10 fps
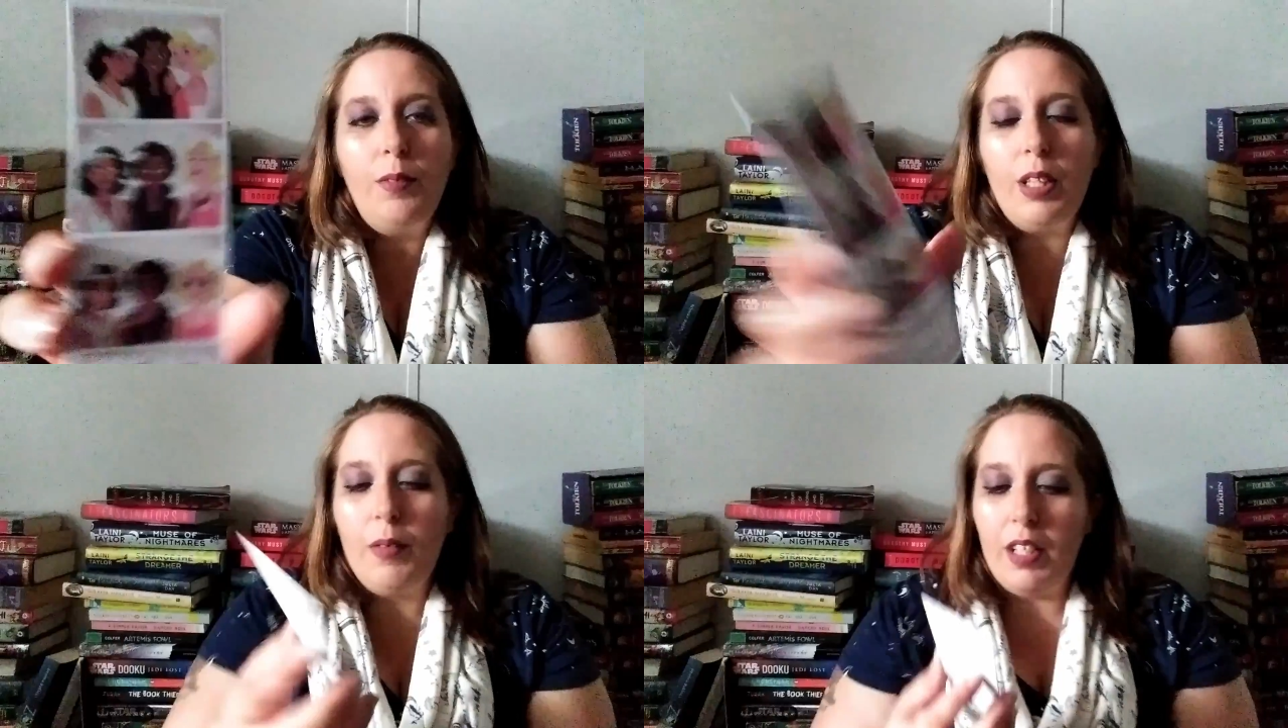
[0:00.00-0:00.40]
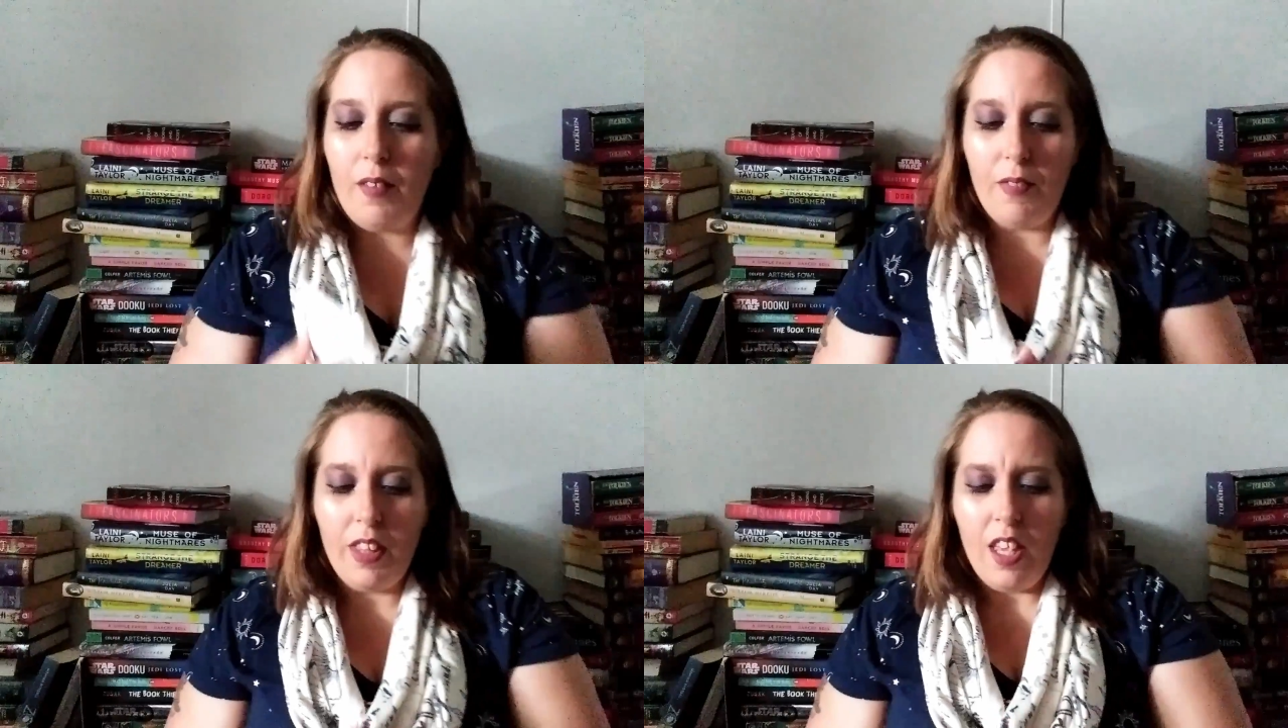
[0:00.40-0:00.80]
There we
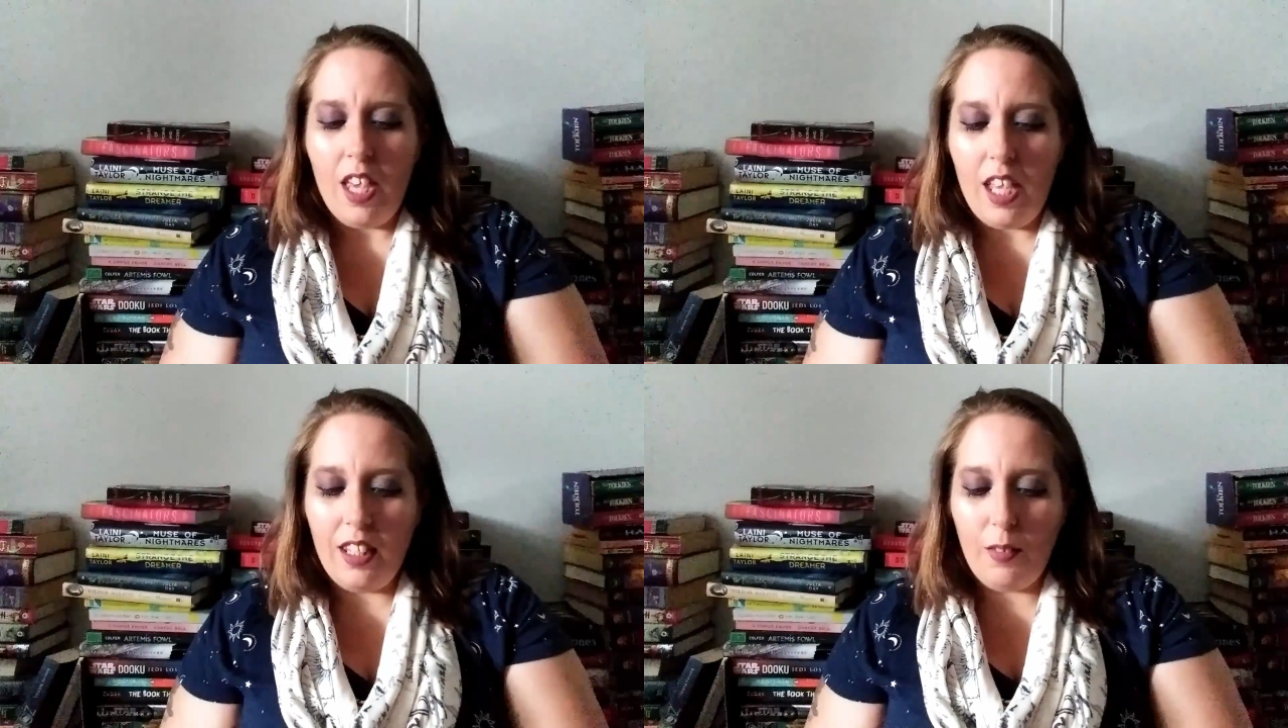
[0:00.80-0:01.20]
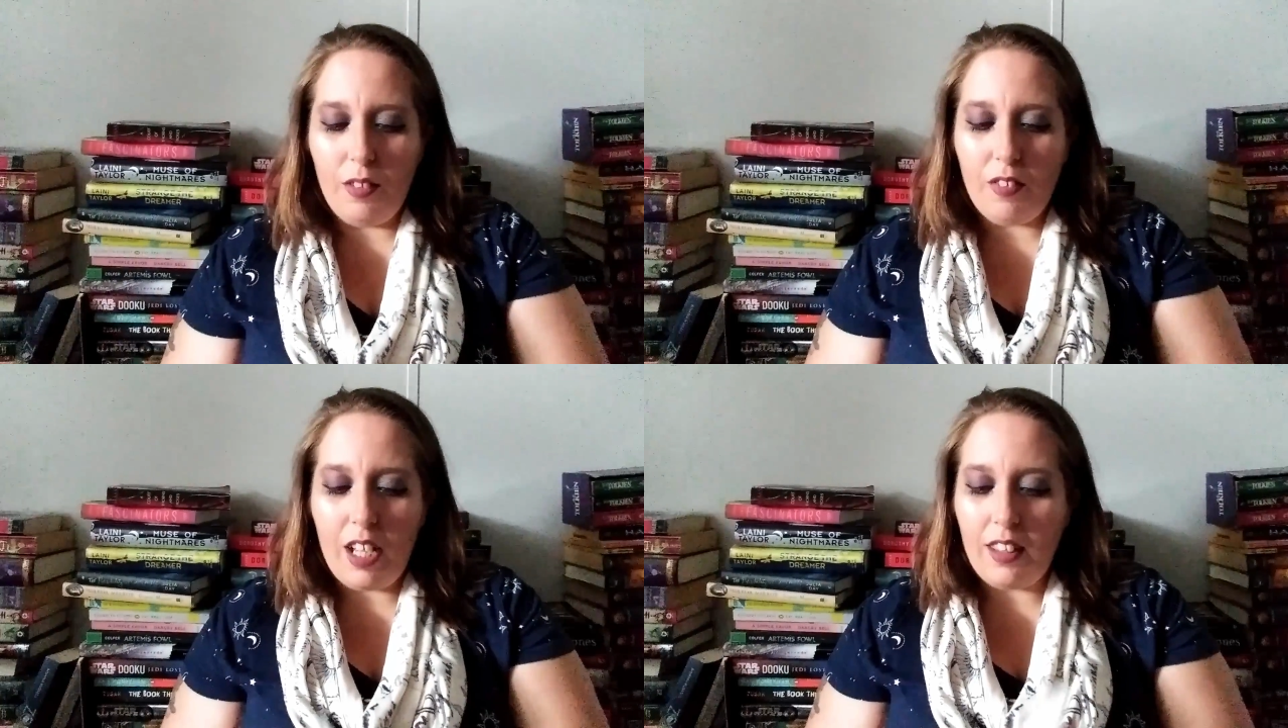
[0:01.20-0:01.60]
go. And then
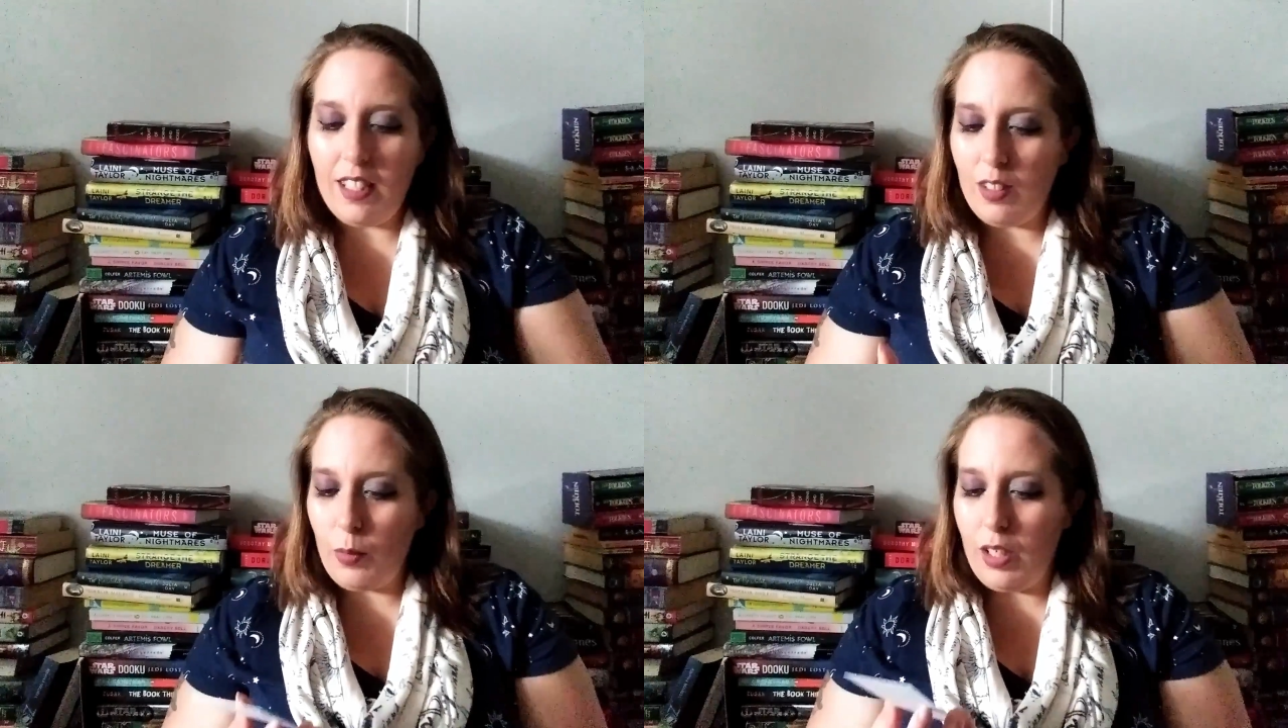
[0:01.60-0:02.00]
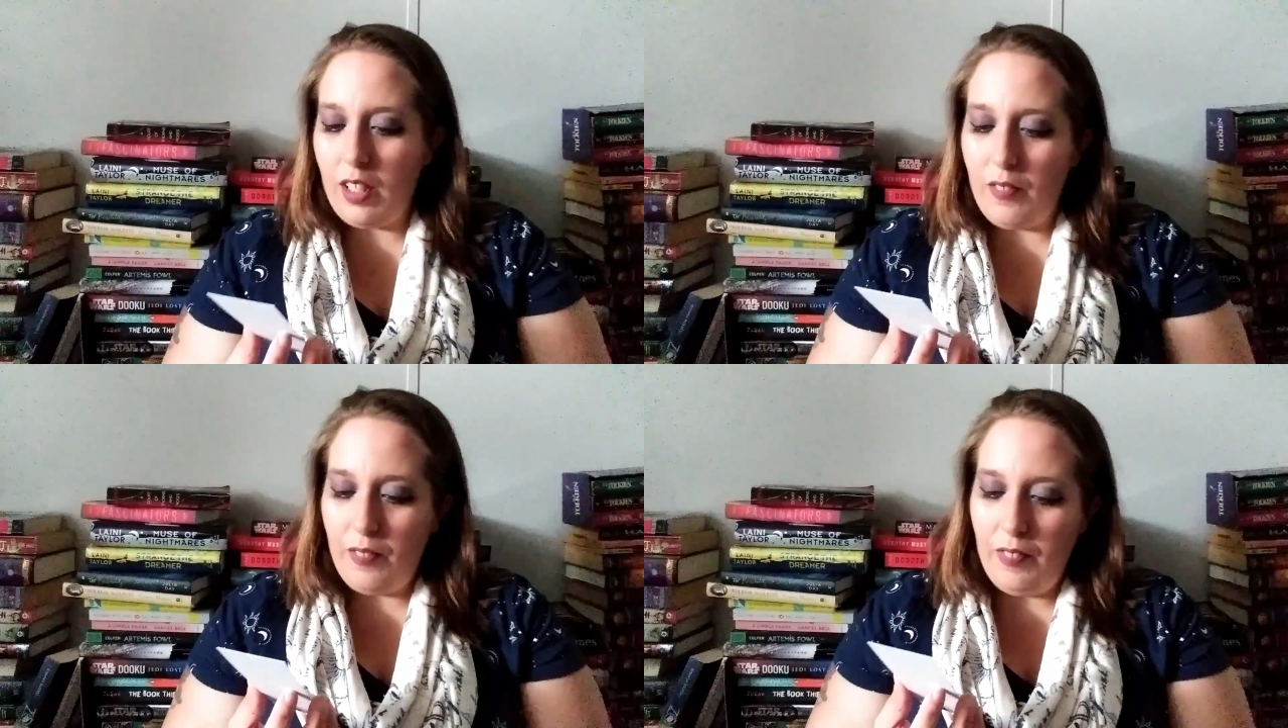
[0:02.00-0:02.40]
we've got this
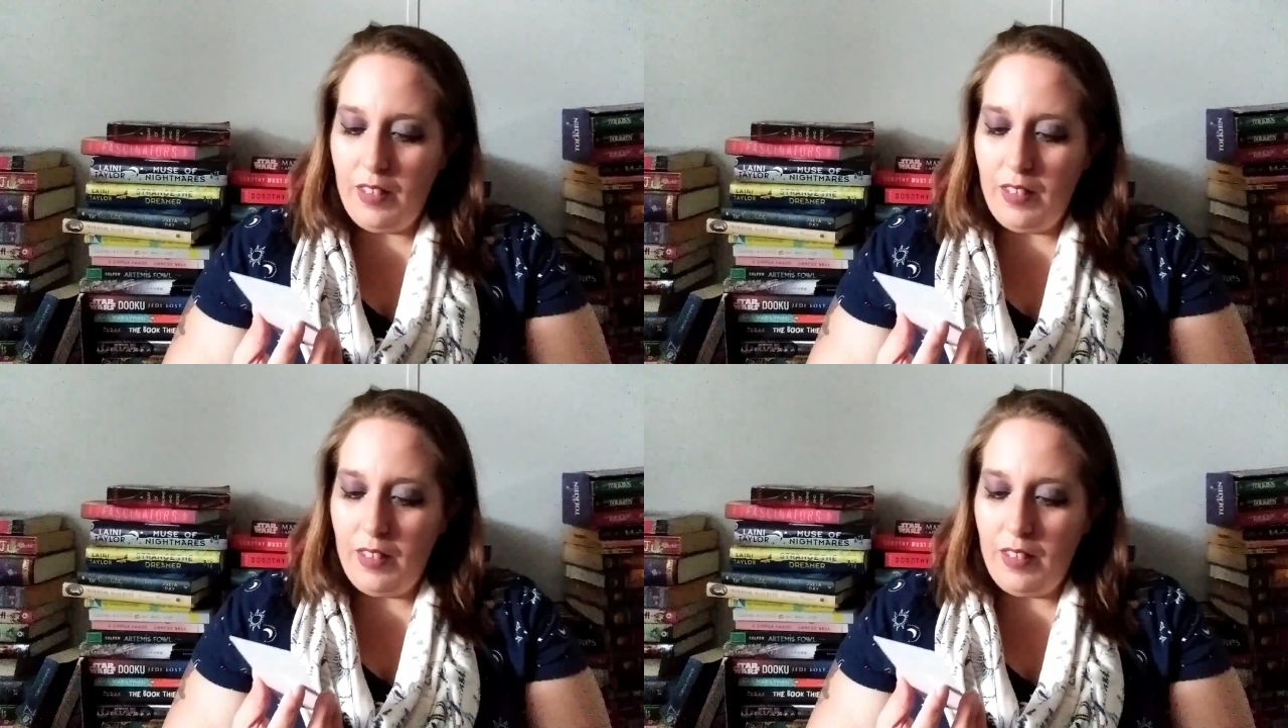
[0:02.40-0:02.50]
one